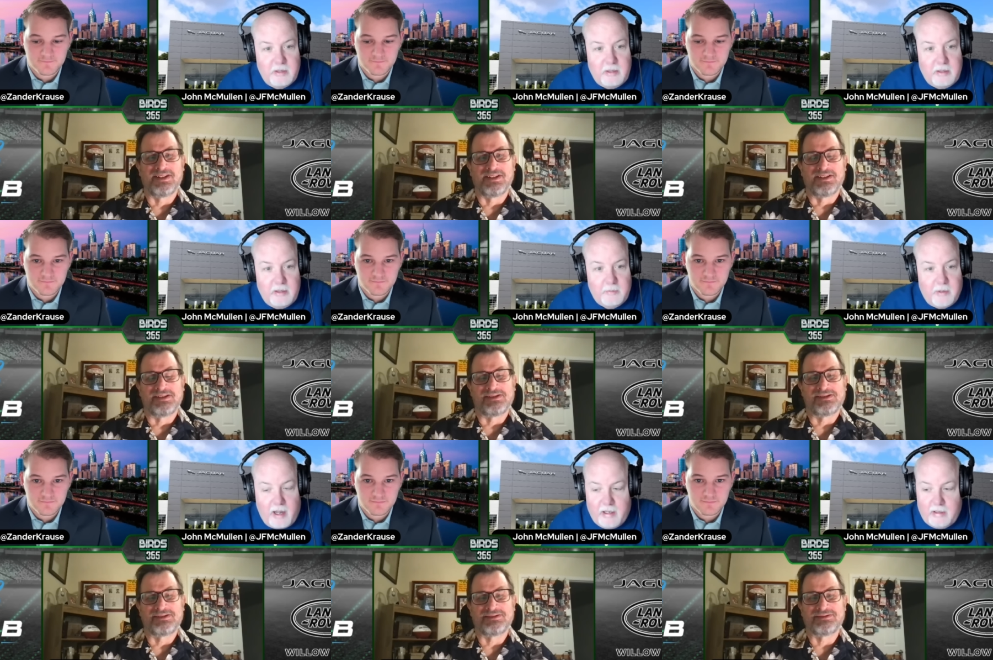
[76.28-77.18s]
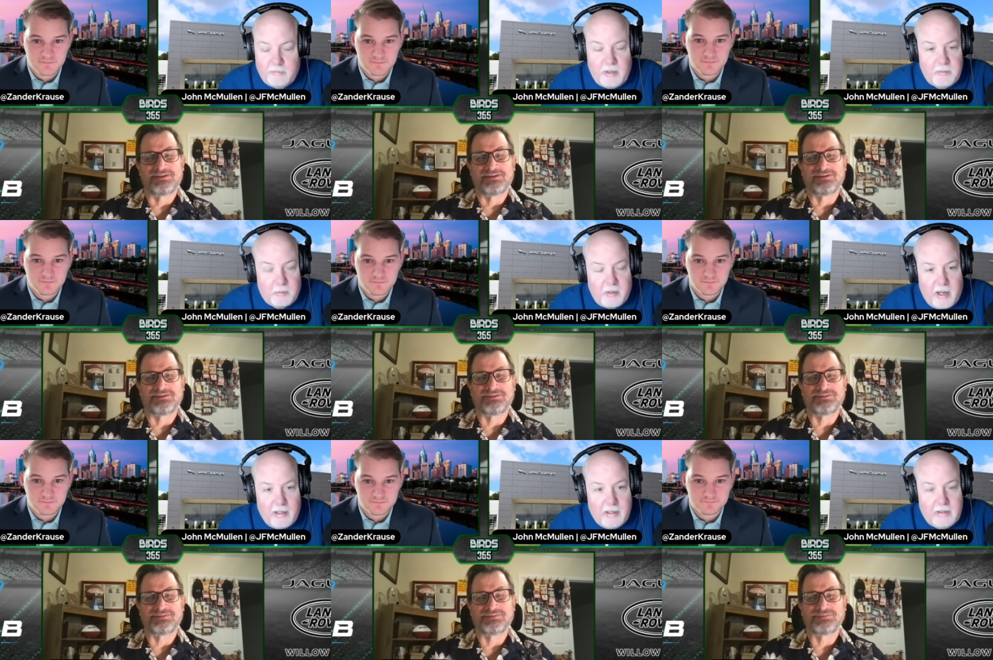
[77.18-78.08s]
Speaker 1: he he buy eh, people
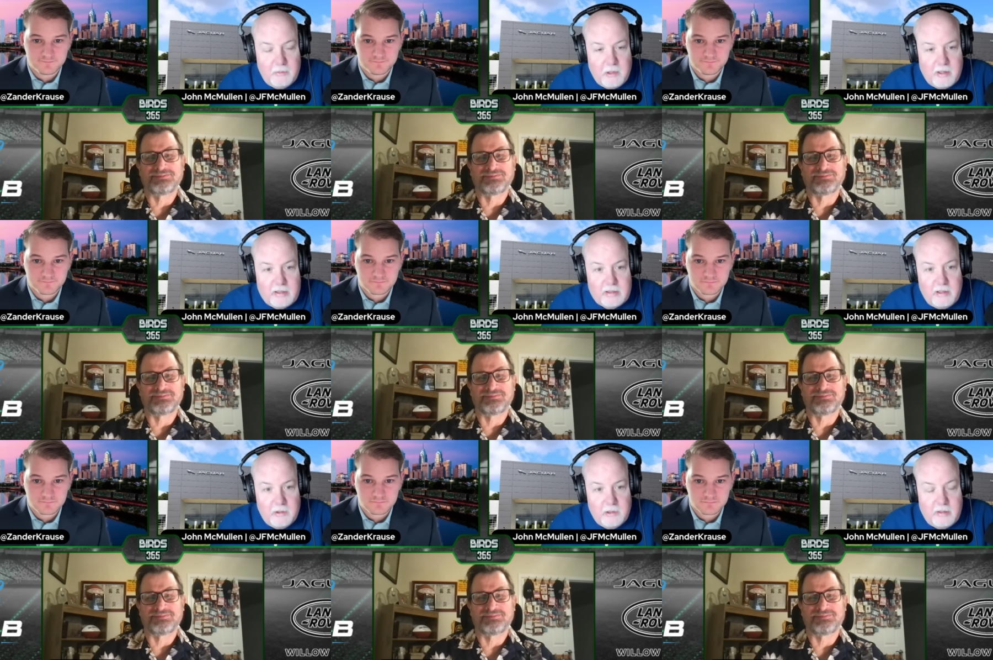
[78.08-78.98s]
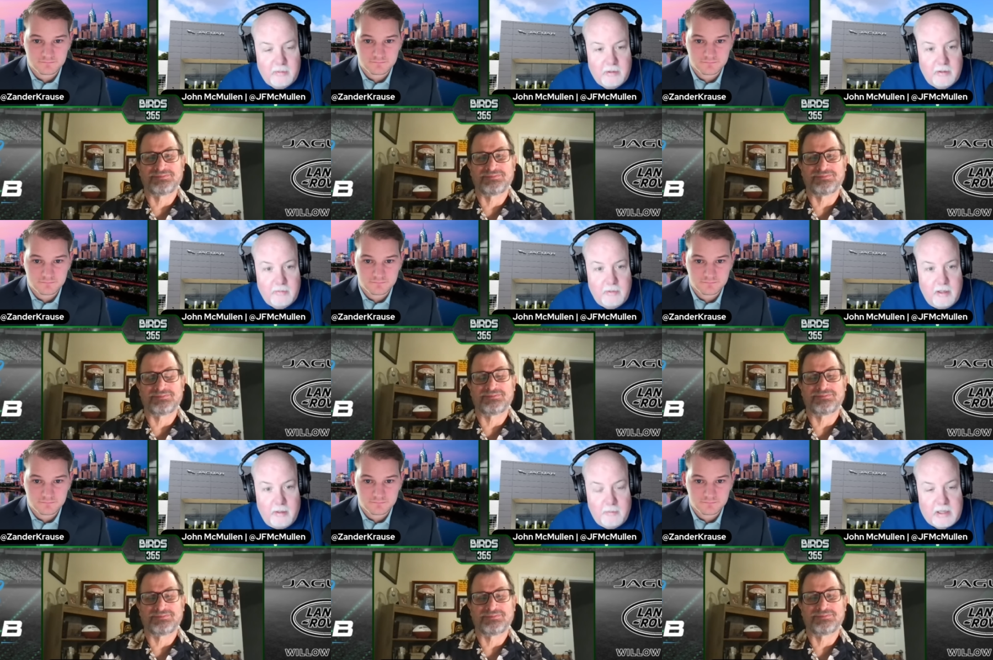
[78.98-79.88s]
buy into what he's doing,
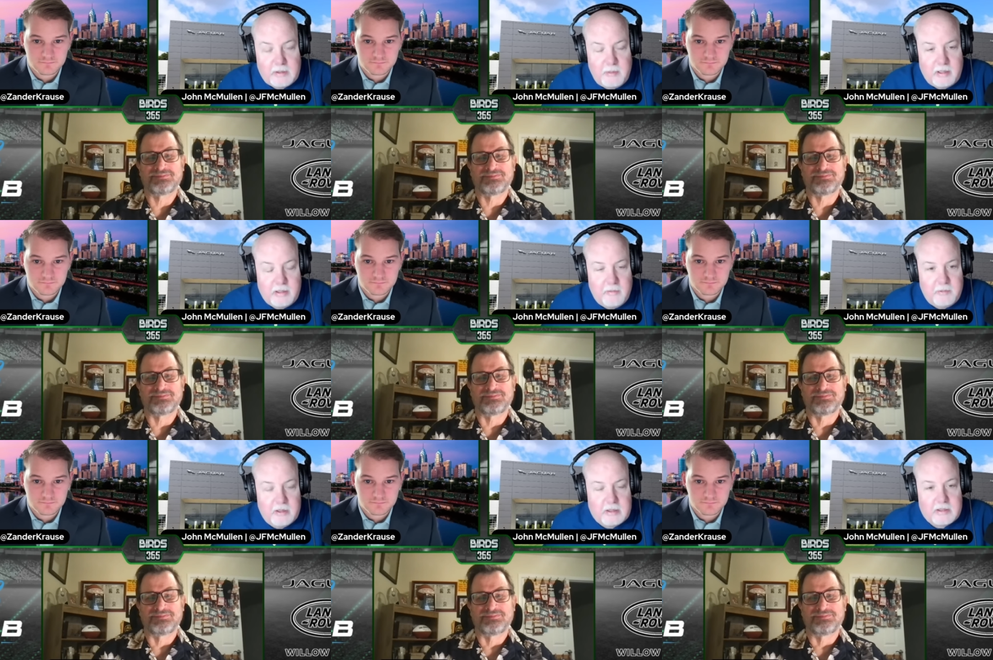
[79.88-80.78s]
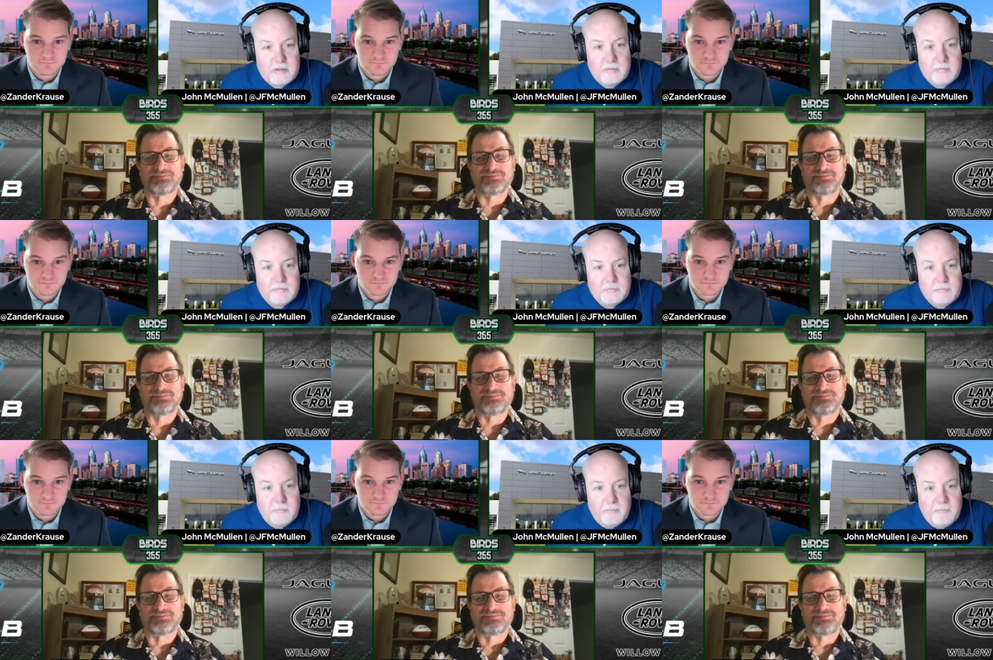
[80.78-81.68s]
and it makes a big difference.
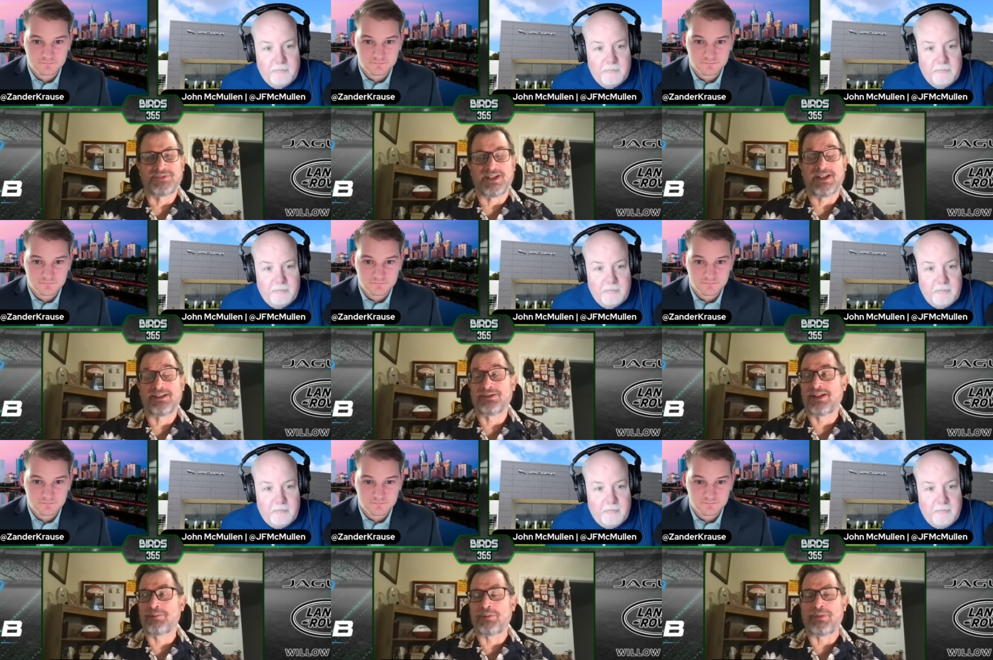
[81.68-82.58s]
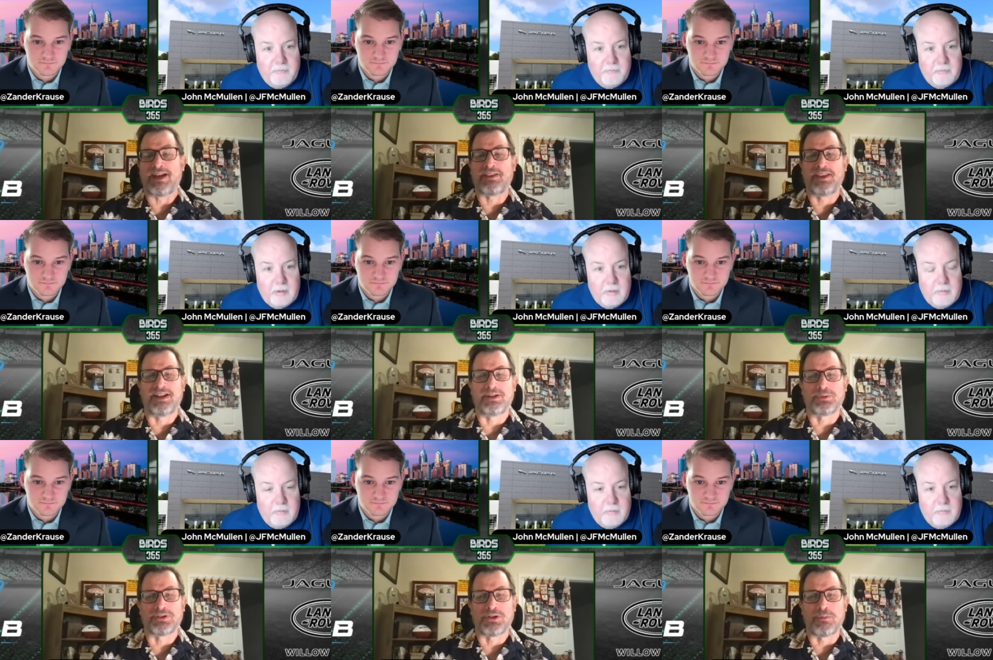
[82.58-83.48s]
Speaker 2: Yeah, I mean, back then he
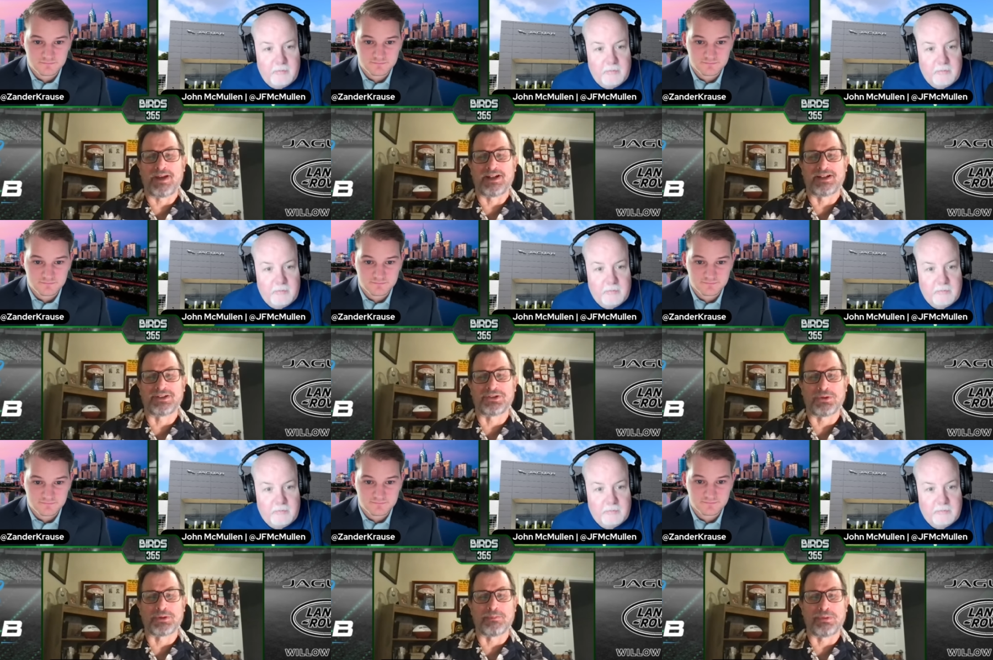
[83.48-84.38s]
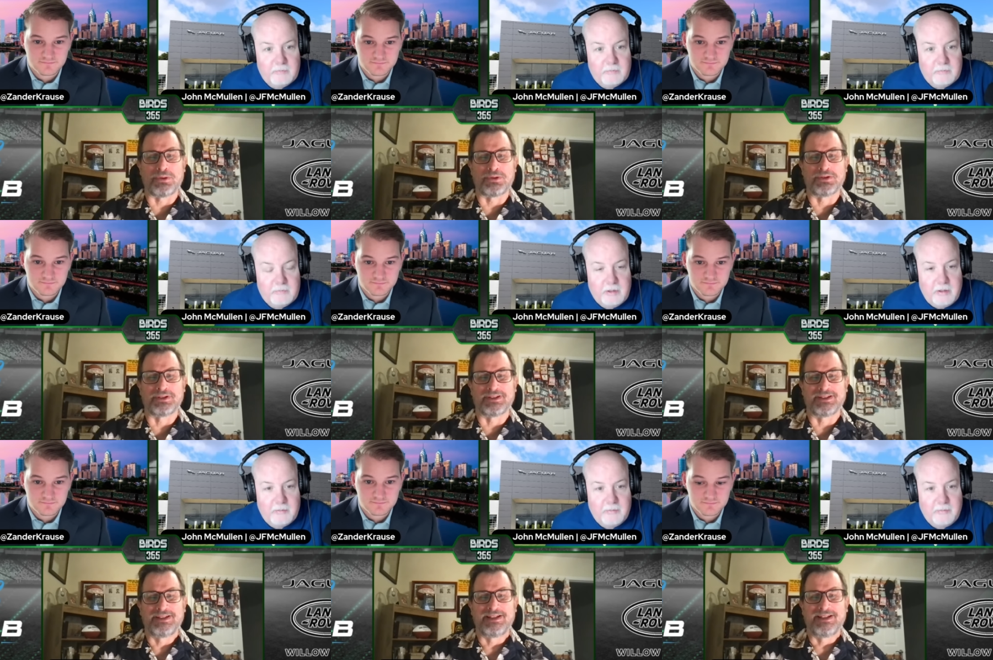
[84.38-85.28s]
was low man on the totem pole. Yeah.
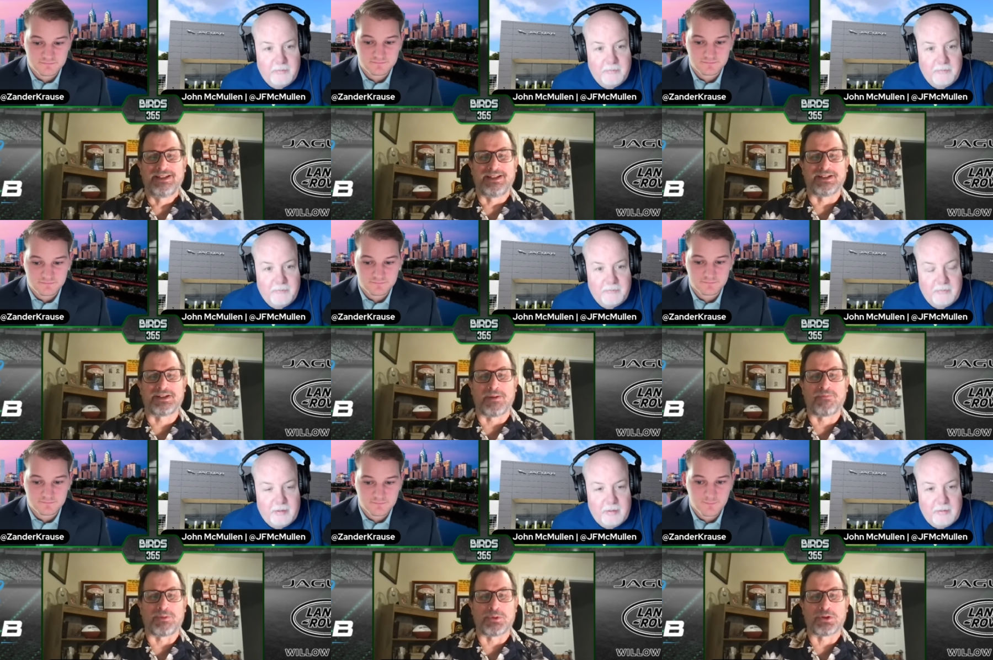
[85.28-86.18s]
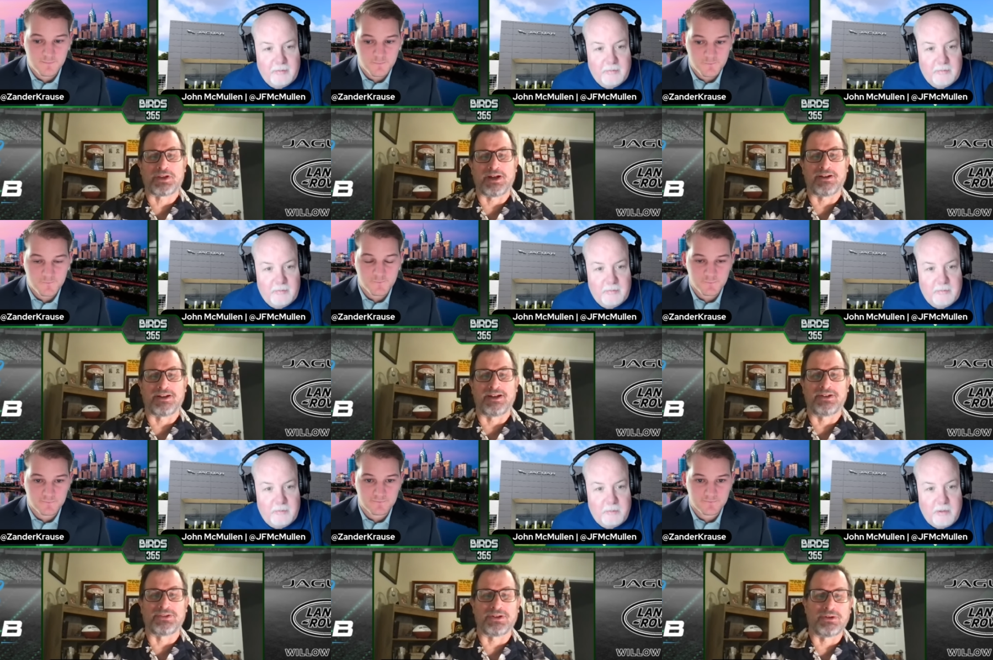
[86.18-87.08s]
Uh, he would come from North
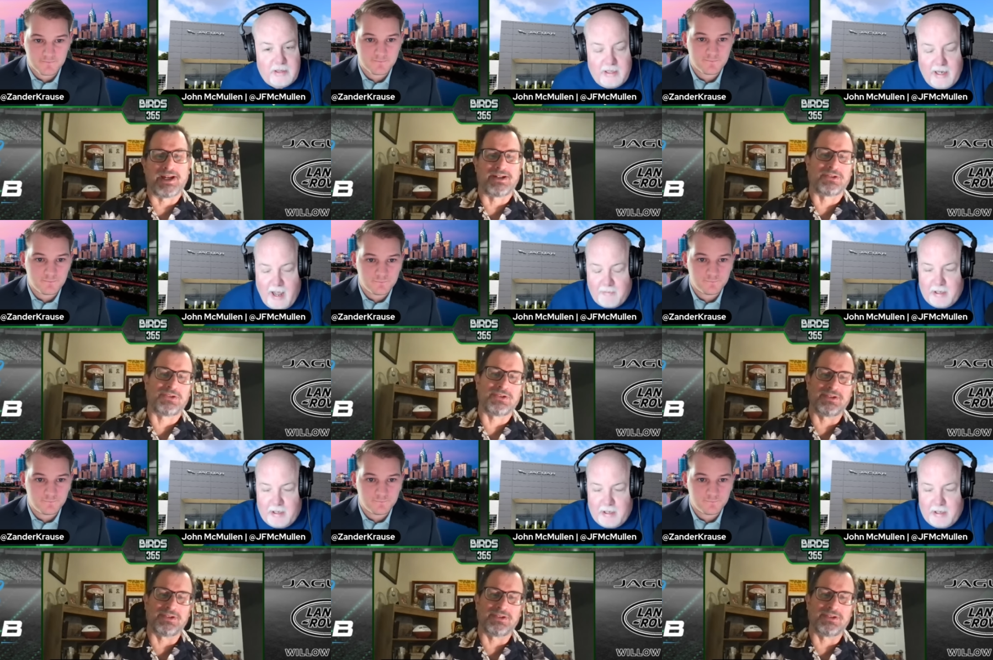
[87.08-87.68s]
Carolina as a. But grad. did he have